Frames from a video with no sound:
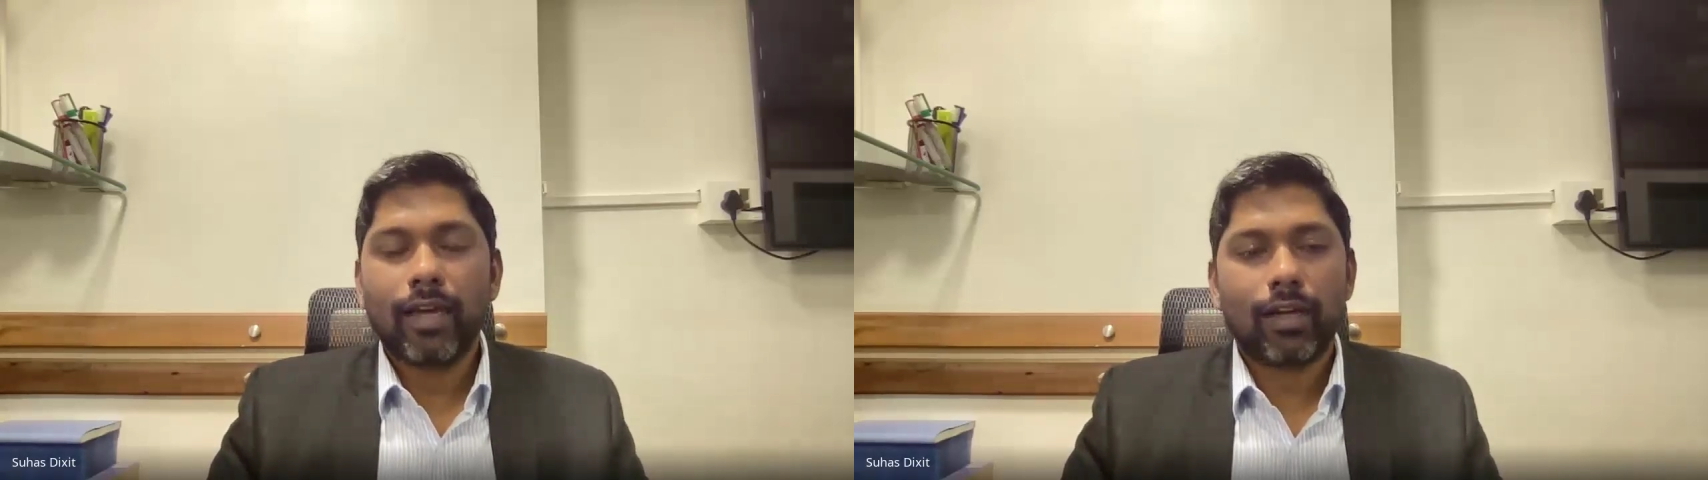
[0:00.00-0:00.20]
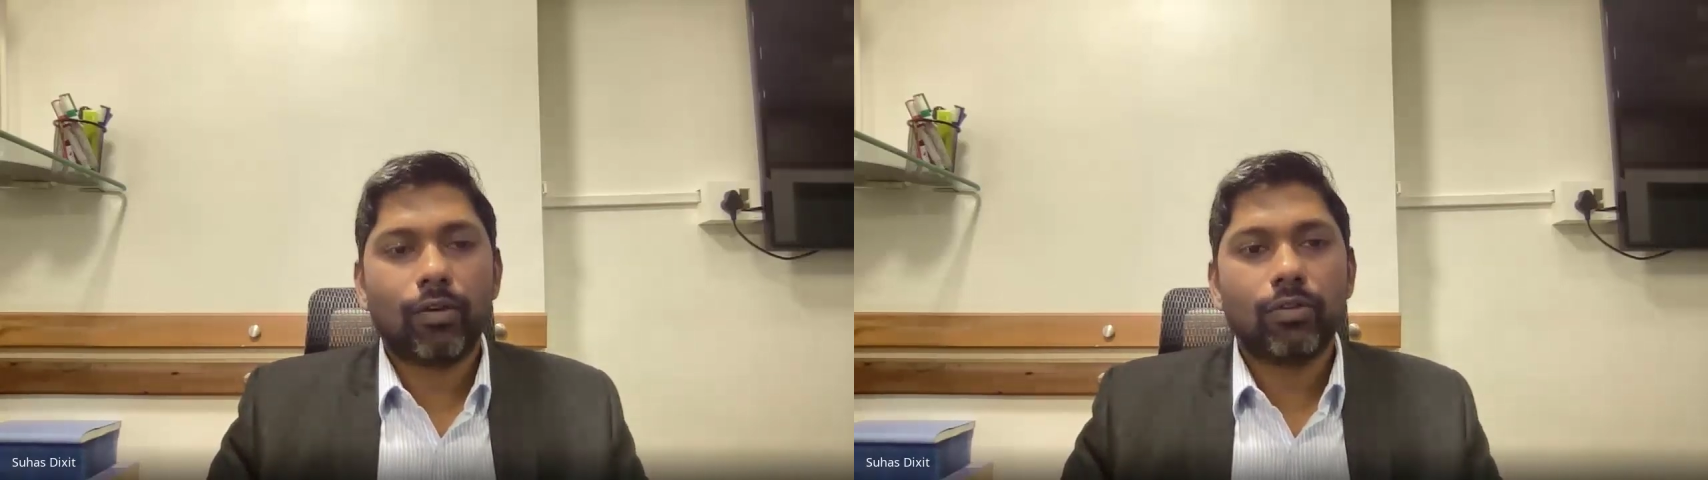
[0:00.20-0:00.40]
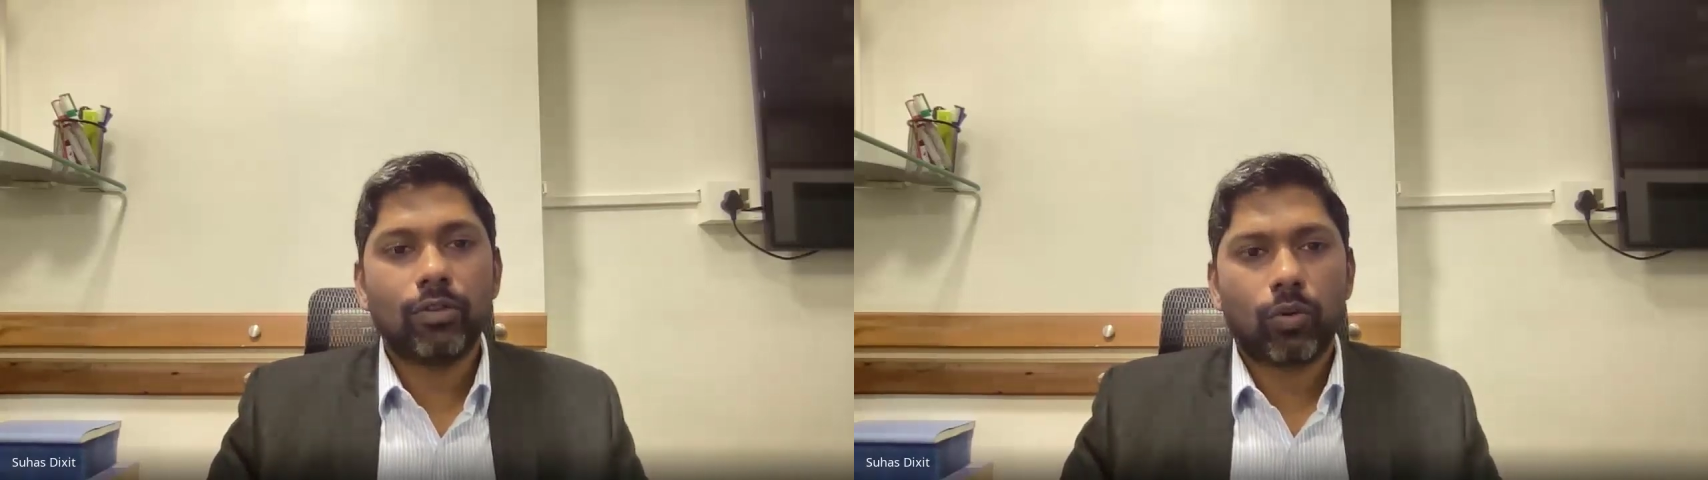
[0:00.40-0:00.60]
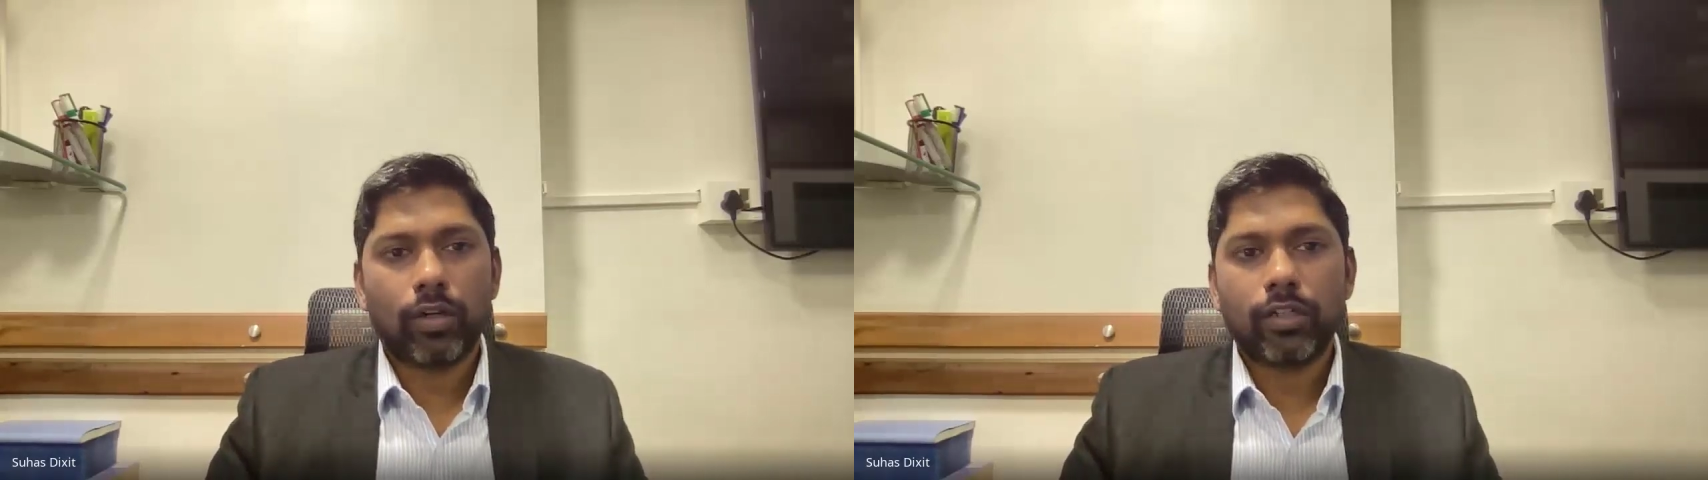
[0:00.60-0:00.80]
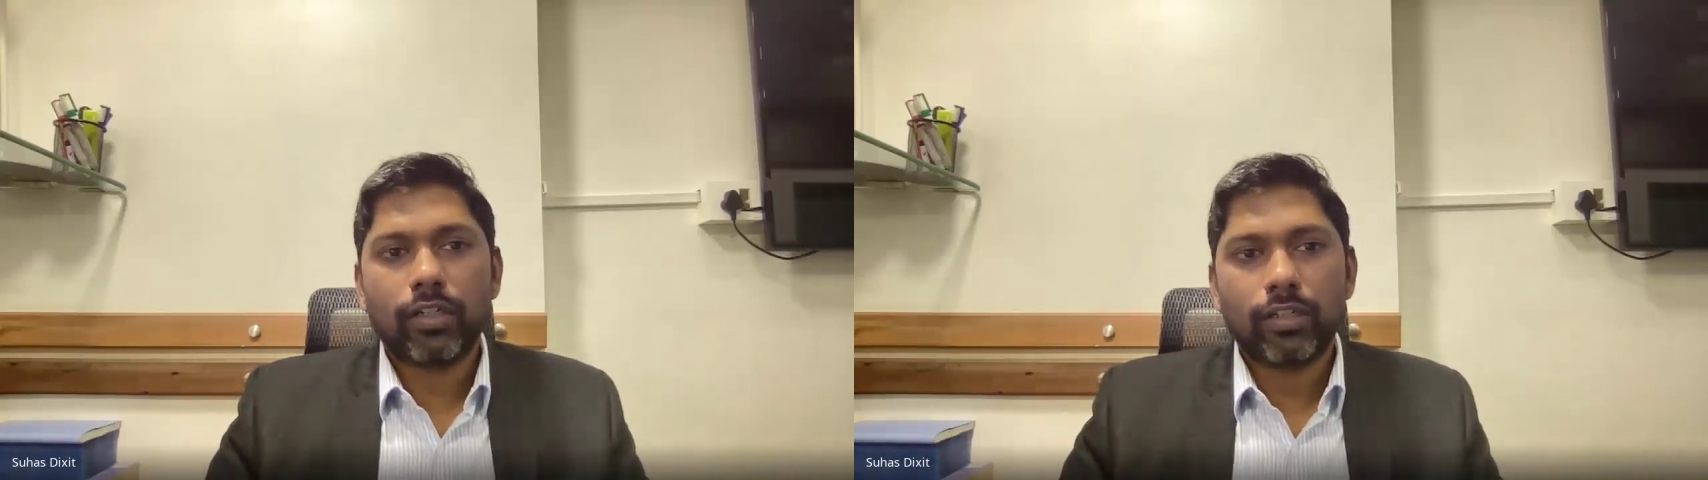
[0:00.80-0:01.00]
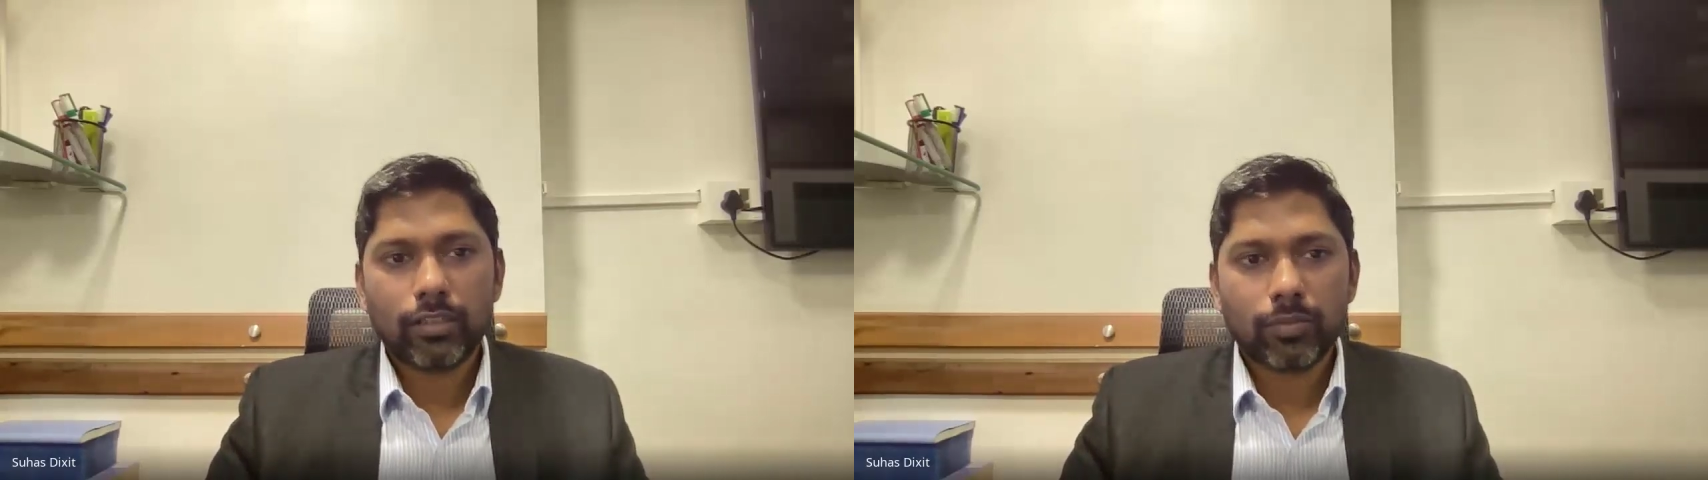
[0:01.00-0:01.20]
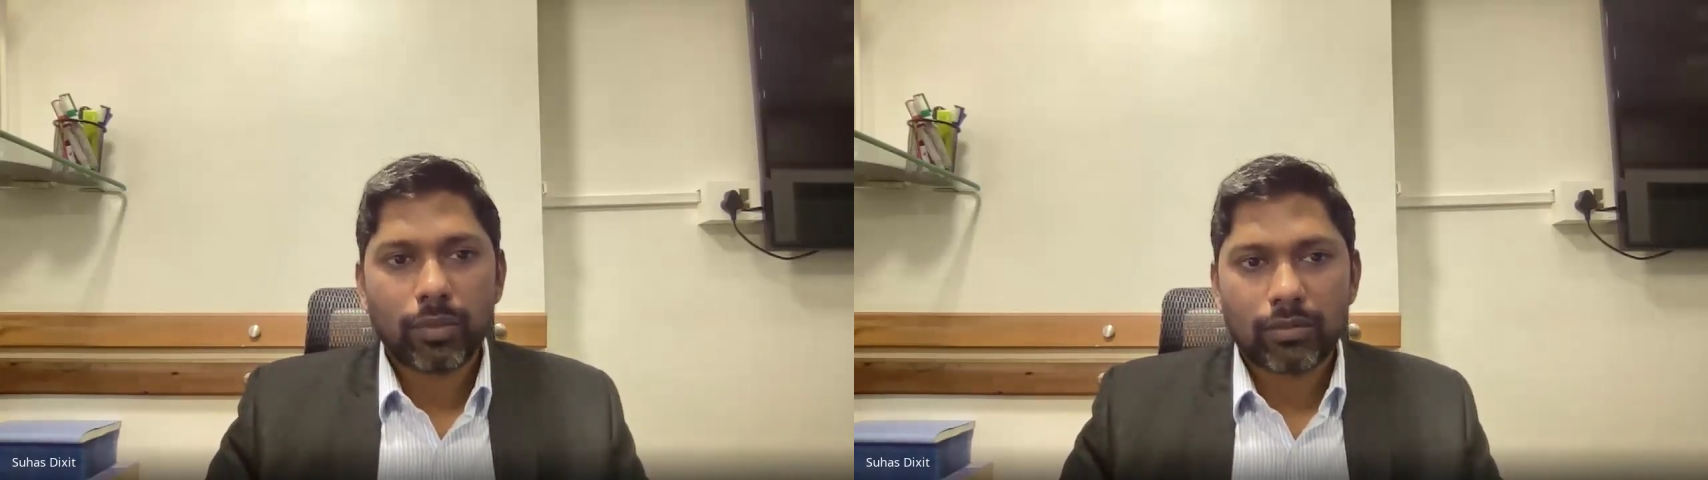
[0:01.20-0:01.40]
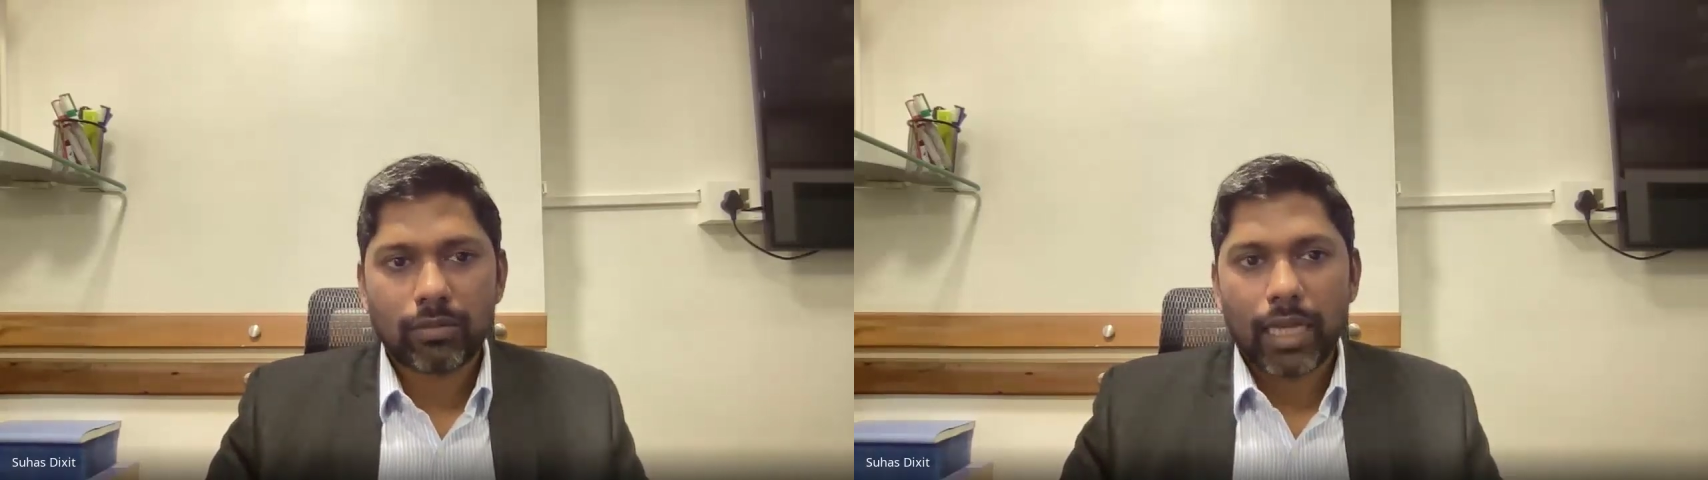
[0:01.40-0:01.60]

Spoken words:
around the quantities, but